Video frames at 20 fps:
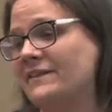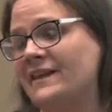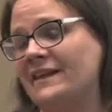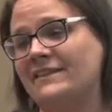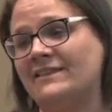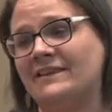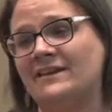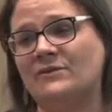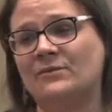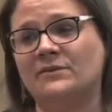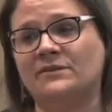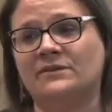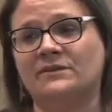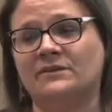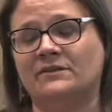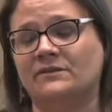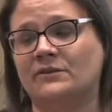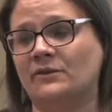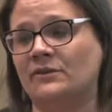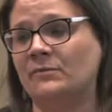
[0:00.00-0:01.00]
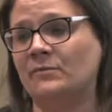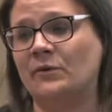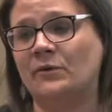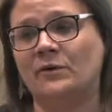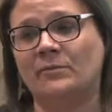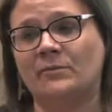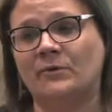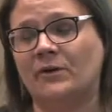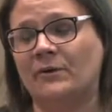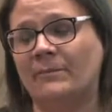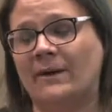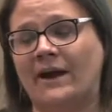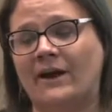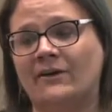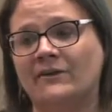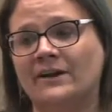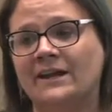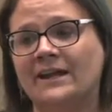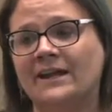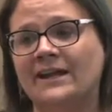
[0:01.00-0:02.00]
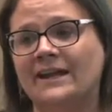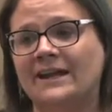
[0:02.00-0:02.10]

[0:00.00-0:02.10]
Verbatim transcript: that I think we'll learn more and more about